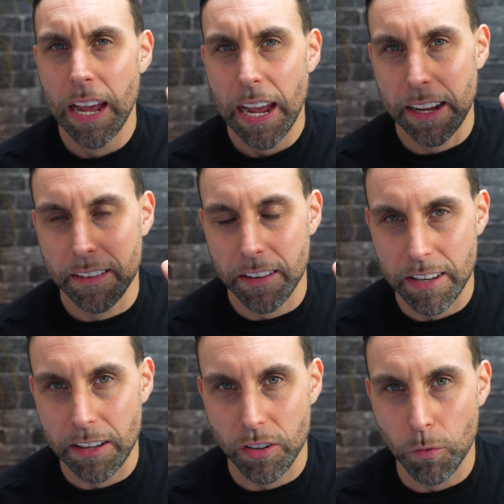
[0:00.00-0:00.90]
in the
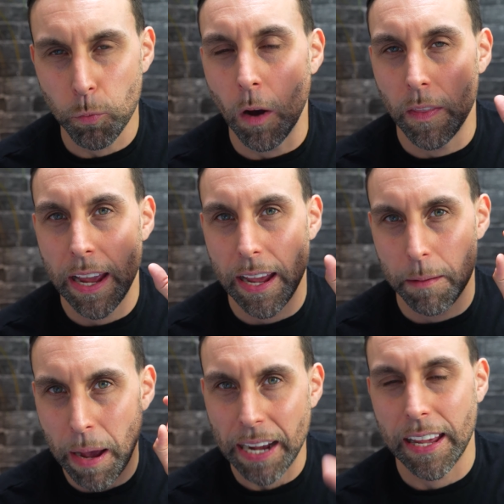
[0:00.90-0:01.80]
sense of what they're
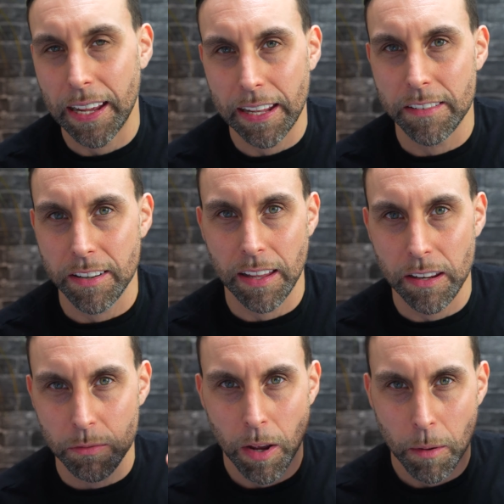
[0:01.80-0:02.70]
packing into
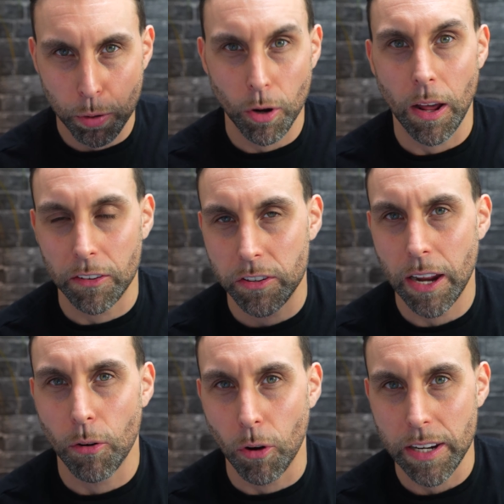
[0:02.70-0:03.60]
these products
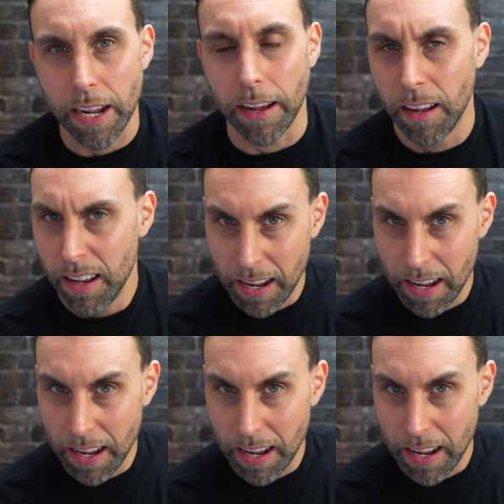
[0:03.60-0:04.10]
year on year.